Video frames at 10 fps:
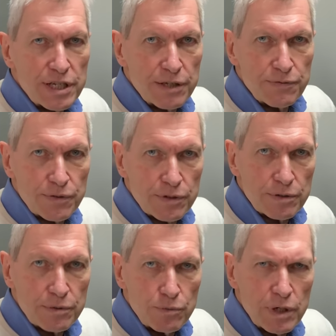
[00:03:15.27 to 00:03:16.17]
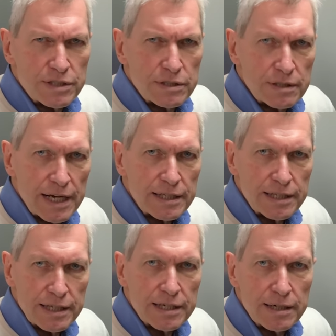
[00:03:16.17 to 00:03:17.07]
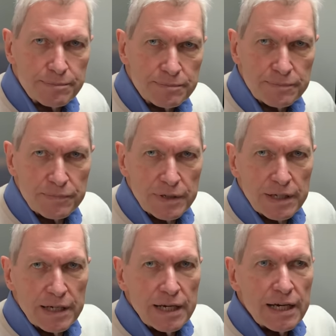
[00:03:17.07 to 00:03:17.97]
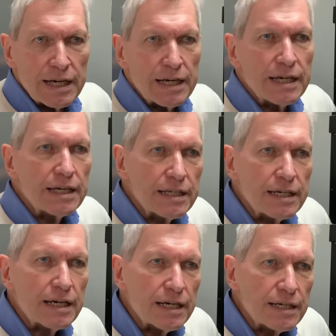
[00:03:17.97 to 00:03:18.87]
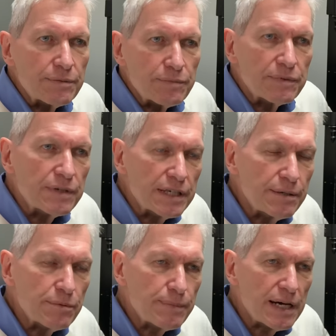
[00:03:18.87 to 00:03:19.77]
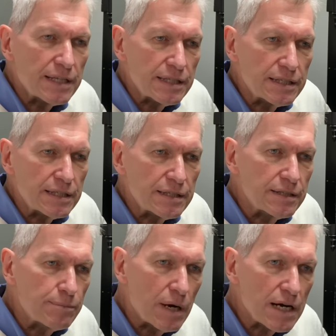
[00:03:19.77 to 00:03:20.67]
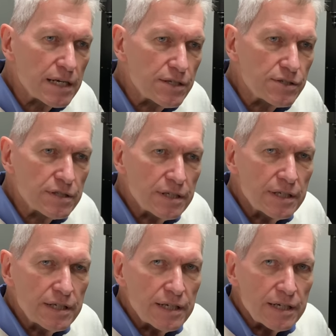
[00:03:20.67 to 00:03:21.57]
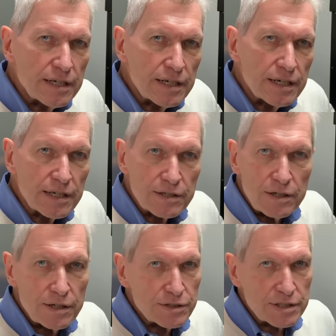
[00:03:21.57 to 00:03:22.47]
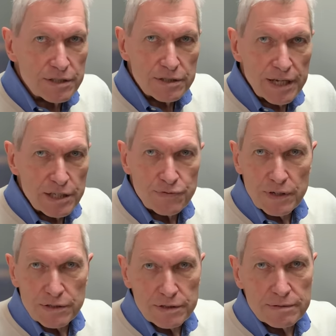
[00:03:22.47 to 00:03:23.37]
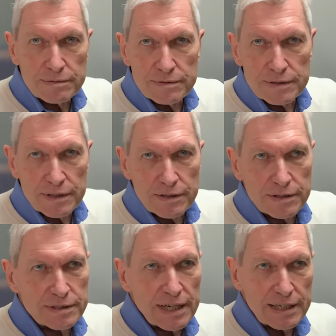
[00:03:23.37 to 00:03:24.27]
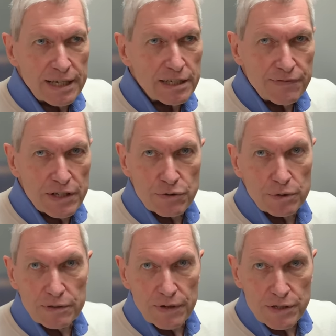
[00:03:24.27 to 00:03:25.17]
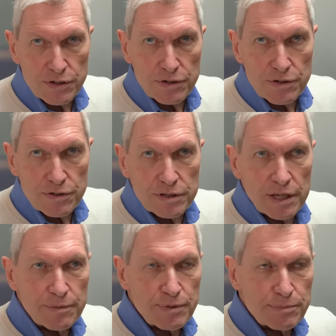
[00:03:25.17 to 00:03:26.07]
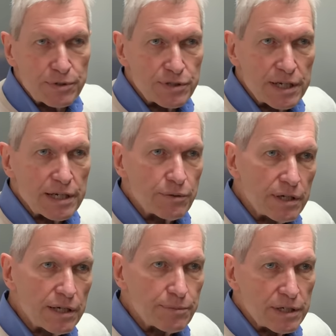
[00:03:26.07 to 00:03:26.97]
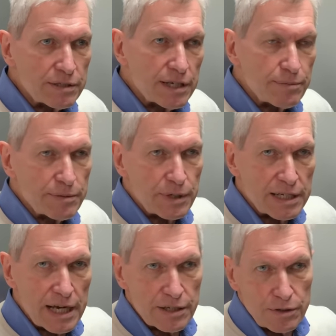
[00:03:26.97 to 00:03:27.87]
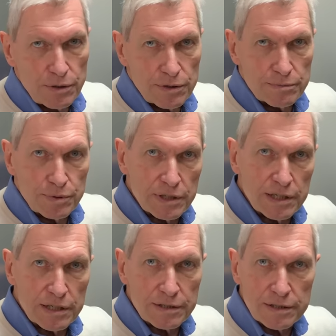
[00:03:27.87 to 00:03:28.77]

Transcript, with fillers: for what's likely to come. And keep in mind that the markets are all still hedge funds. You know, there's not individual investors, not people saying, well, I'm going to take my money out of gold and put it into